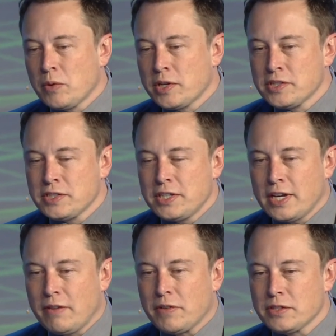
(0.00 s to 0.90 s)
what does need
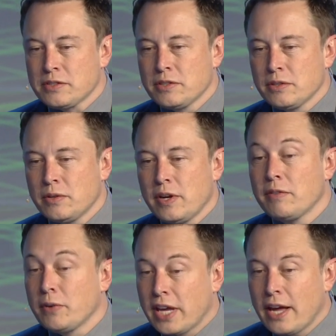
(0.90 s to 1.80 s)
to happen is to,
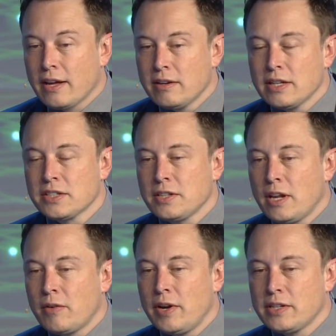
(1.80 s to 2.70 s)
if we can,
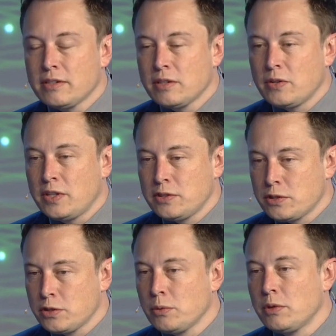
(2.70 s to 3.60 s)
accelerate the
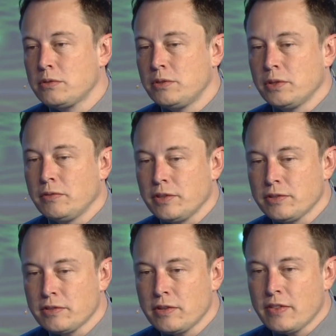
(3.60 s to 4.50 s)
transition towards
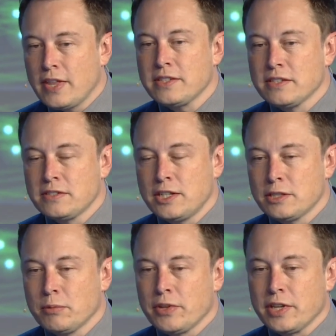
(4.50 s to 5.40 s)
renewables. That's the
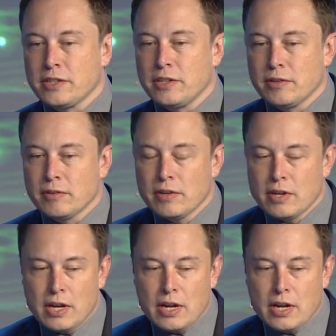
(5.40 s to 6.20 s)
sensible thing to do.